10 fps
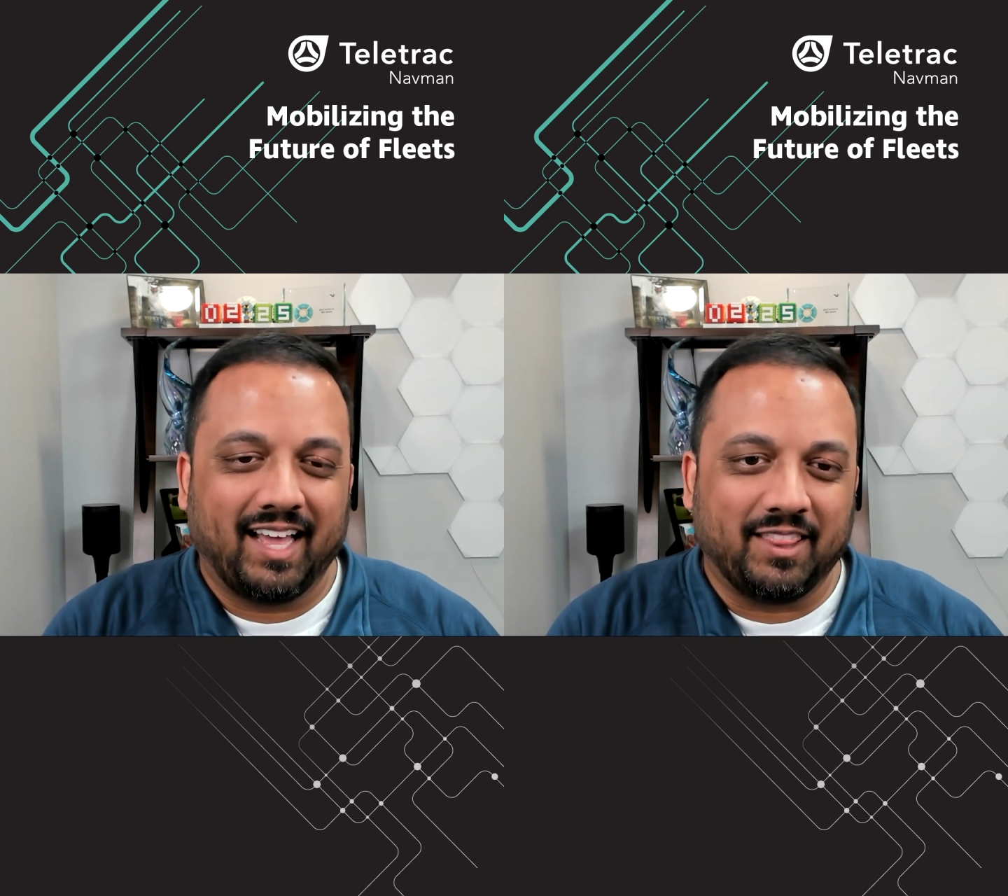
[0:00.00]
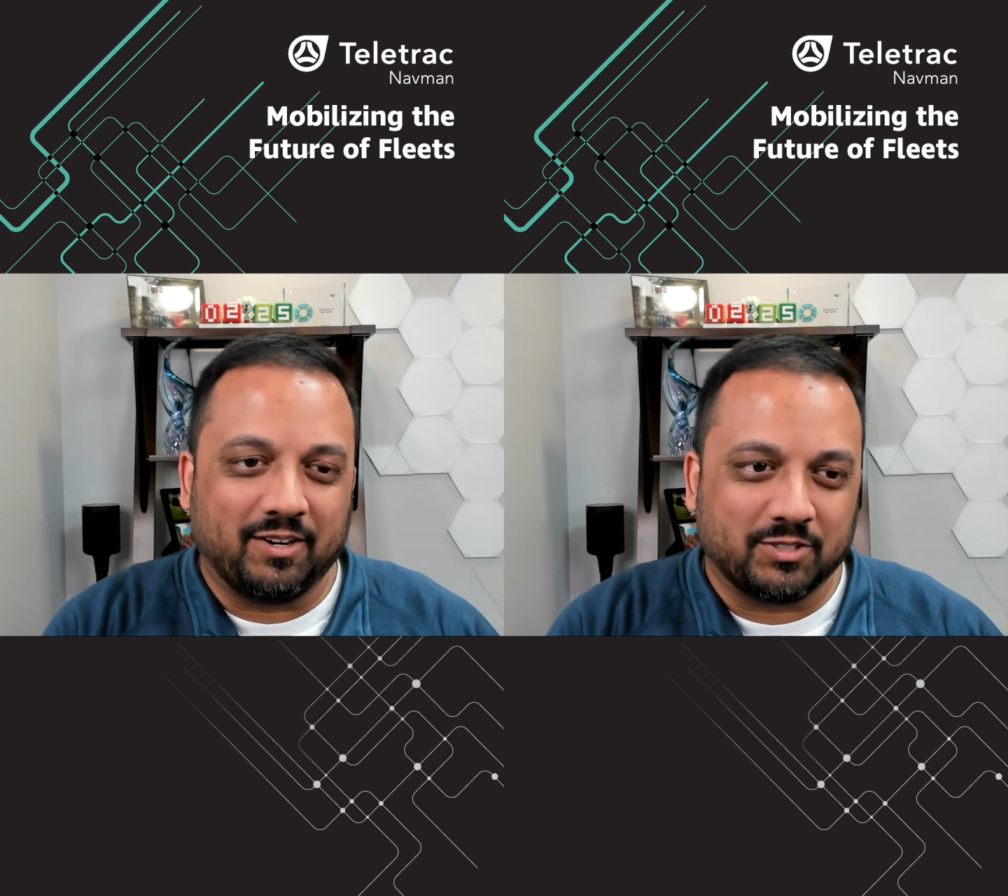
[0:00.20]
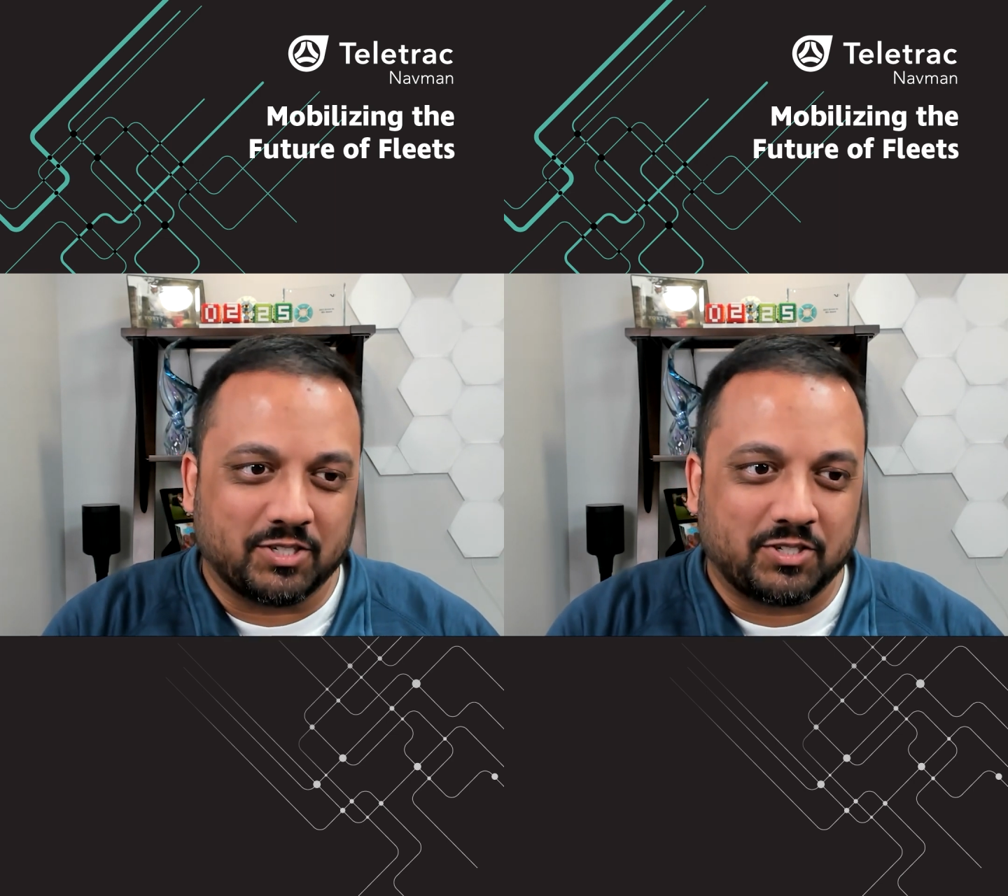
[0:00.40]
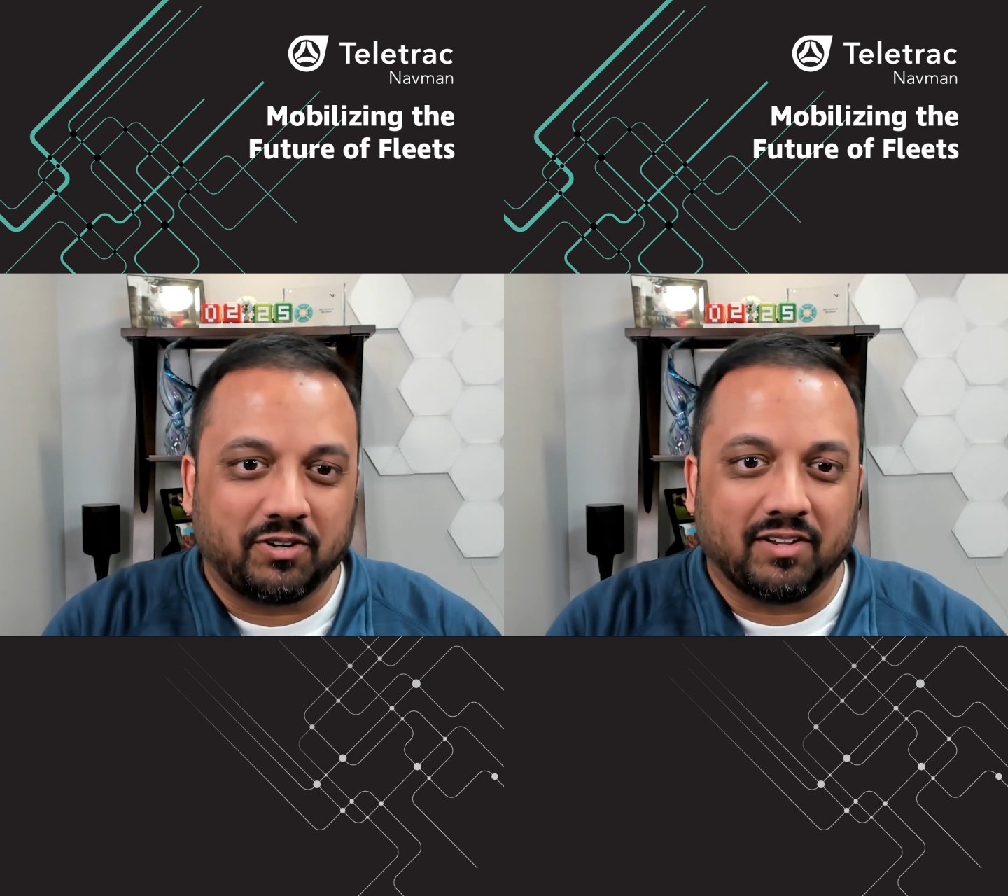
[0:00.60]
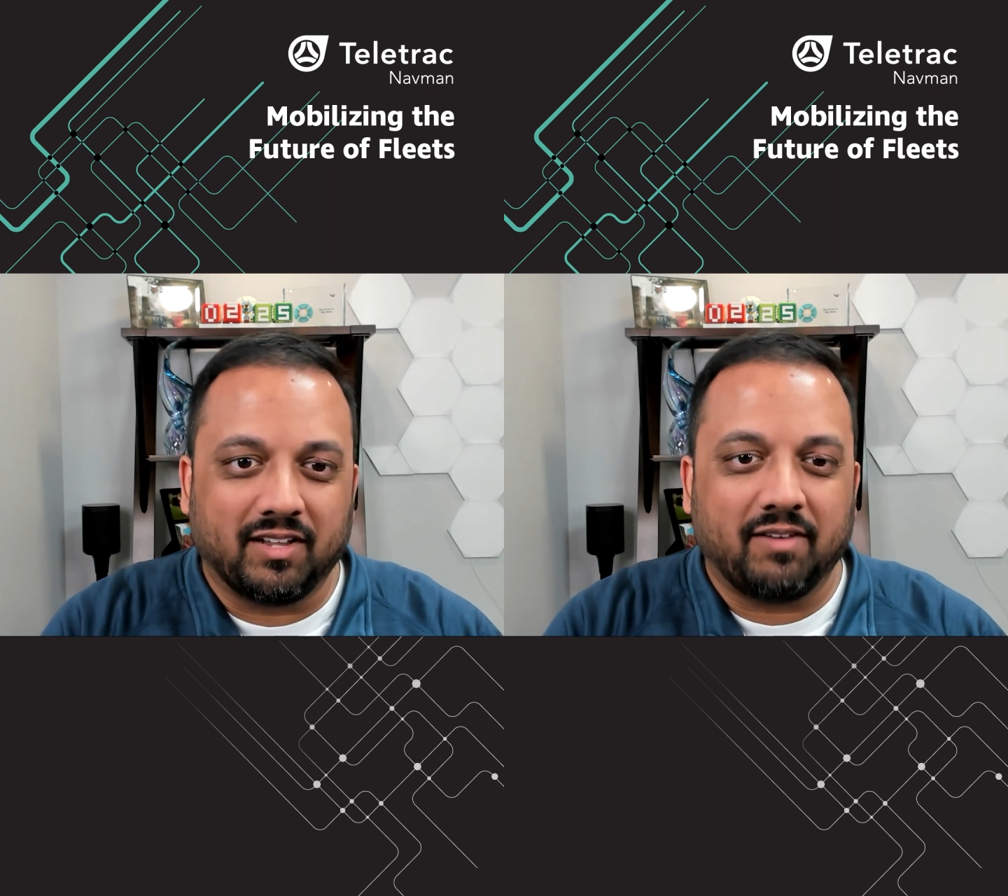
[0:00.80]
there's a
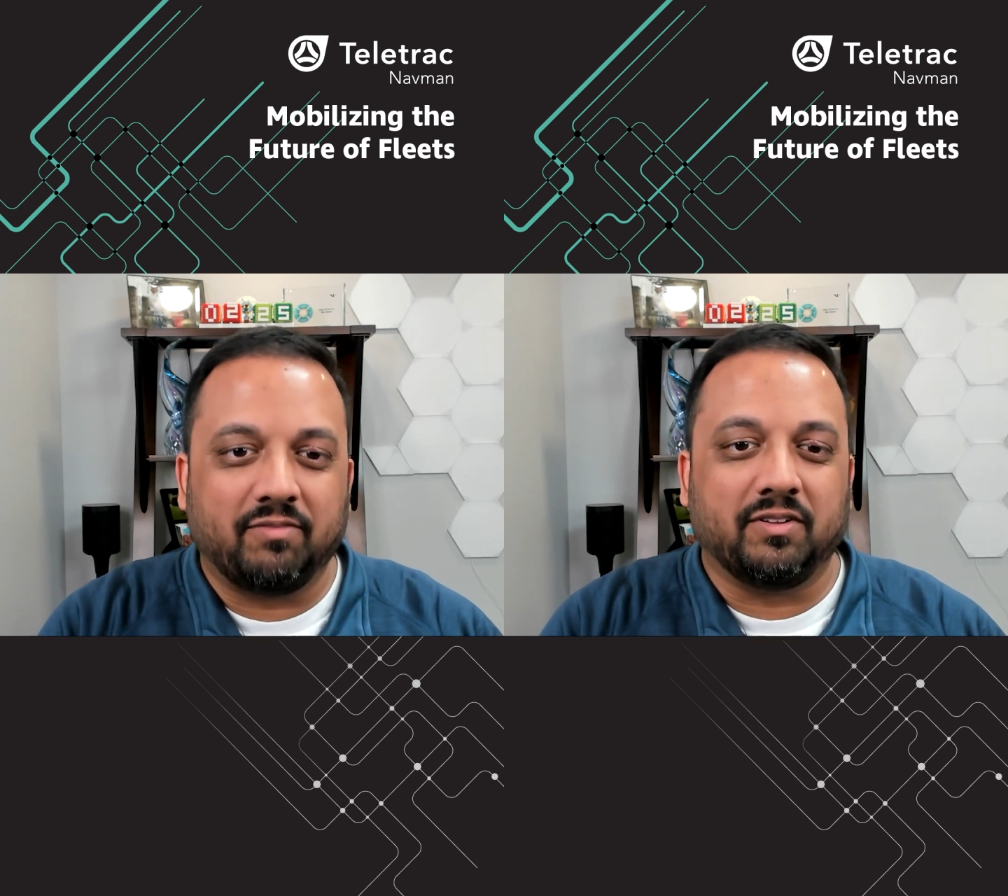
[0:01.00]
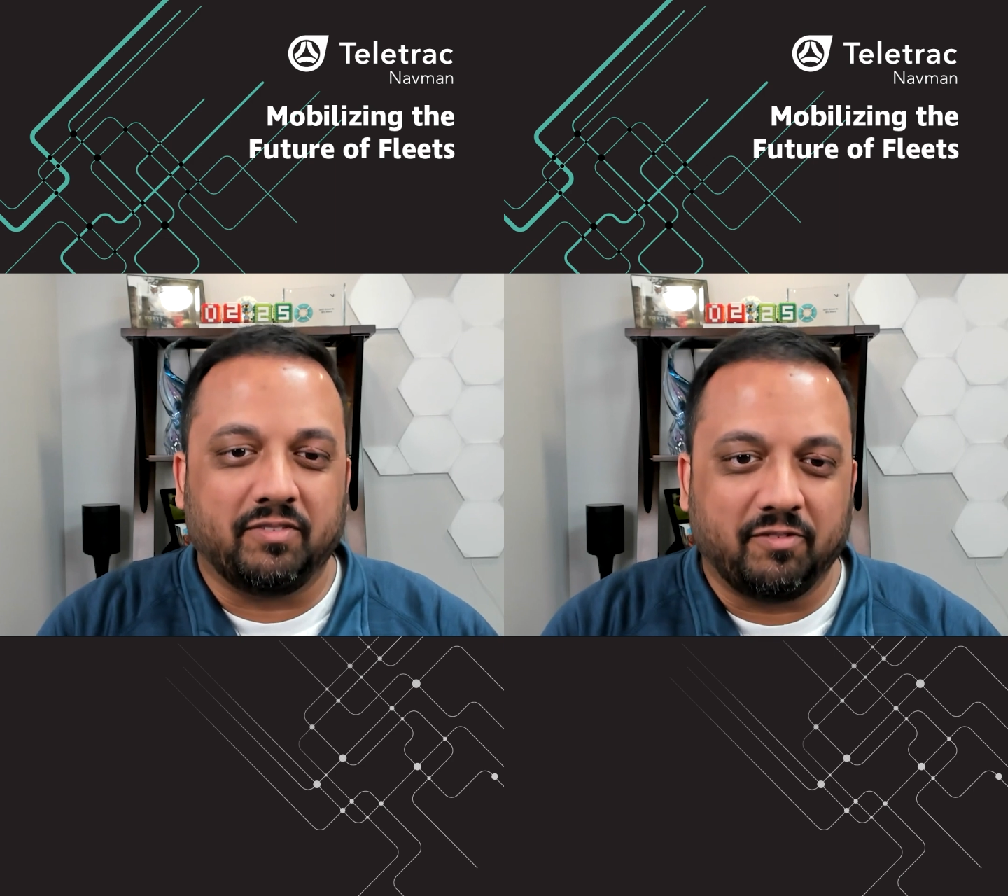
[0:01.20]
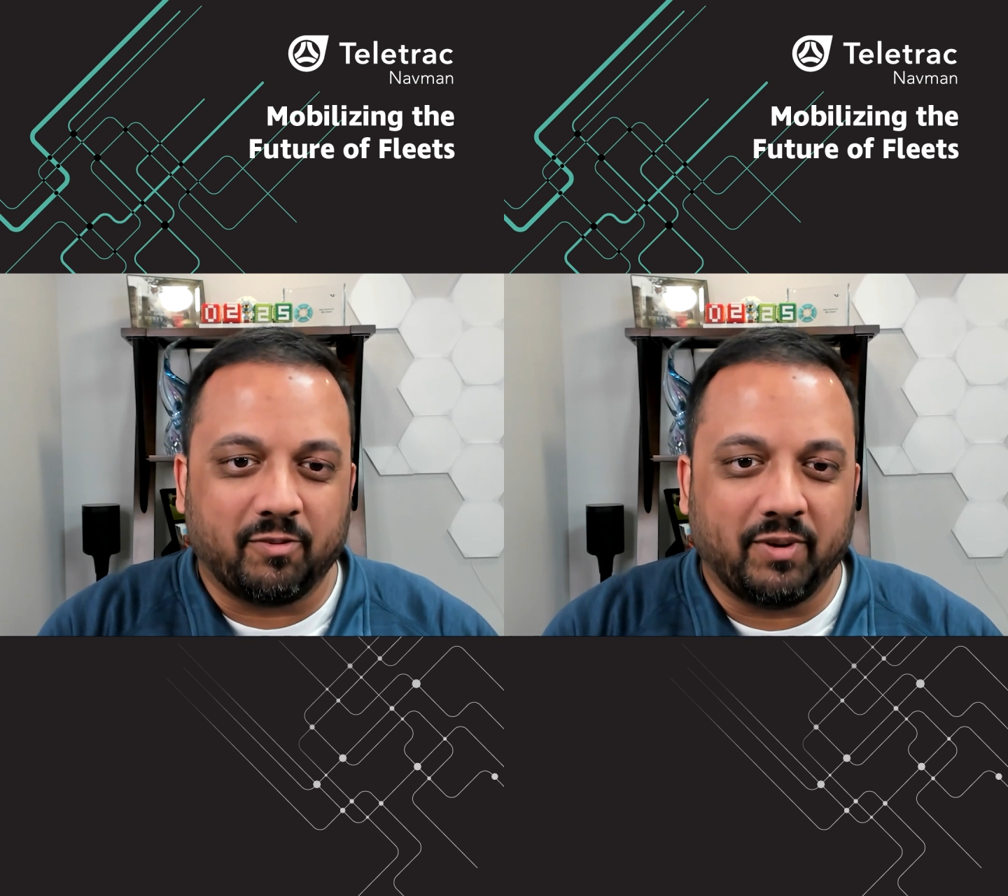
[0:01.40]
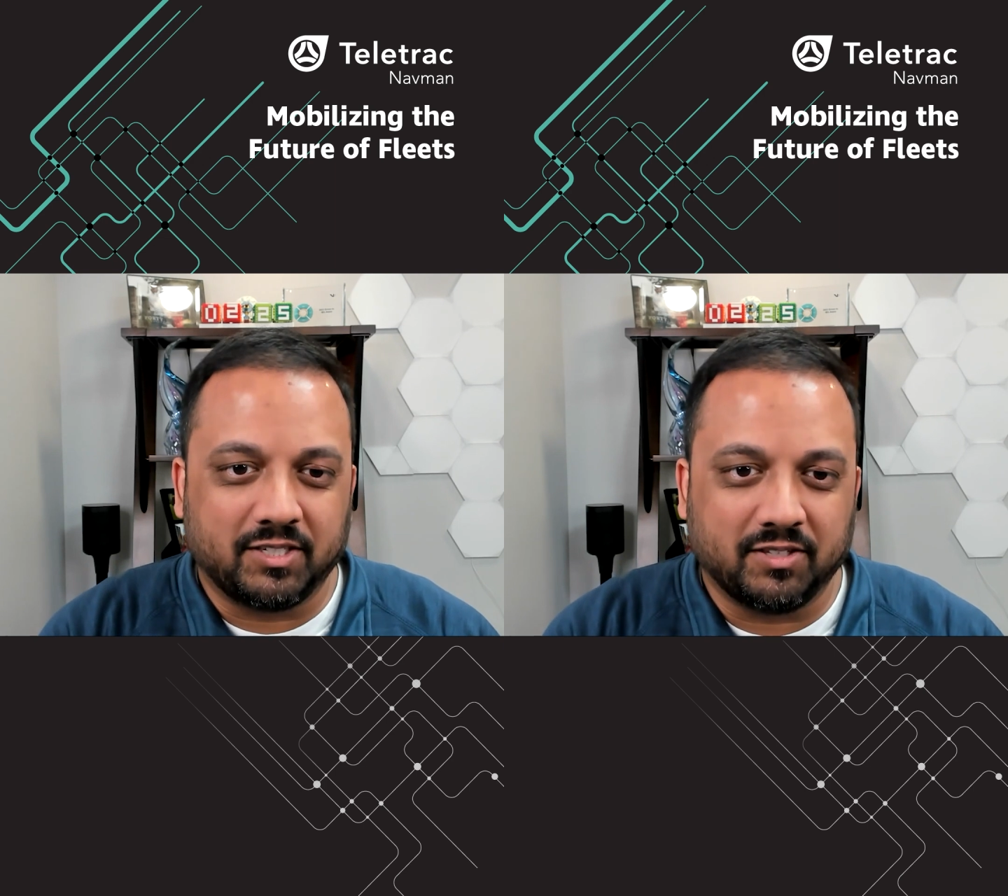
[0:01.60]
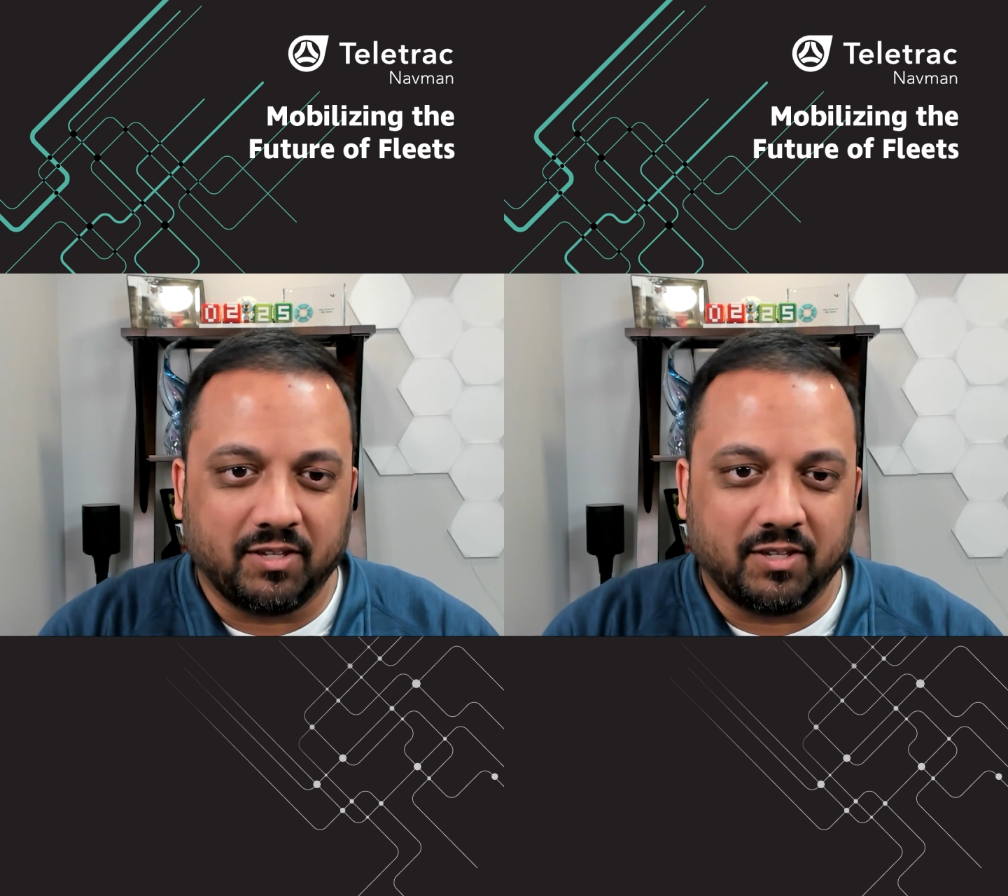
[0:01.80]
certain level of information